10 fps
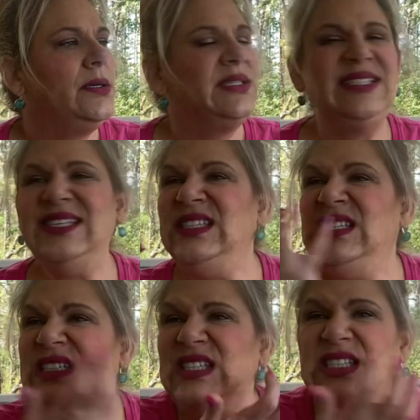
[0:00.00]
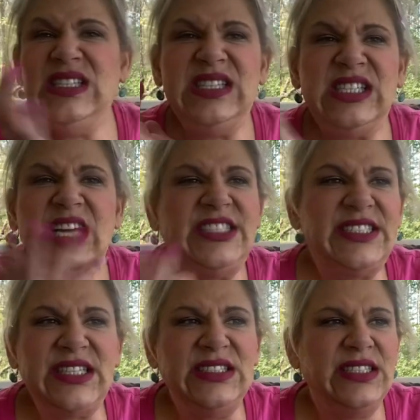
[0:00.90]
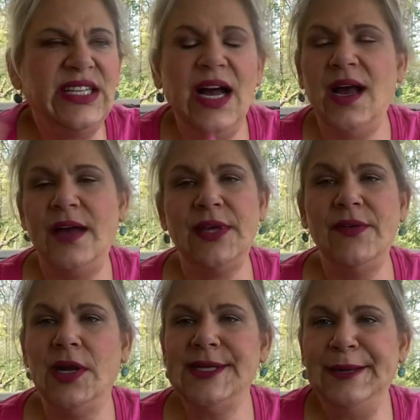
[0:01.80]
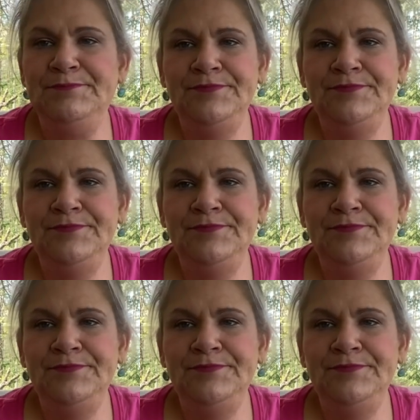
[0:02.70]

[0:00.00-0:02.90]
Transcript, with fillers: Teeth, I have it all the time.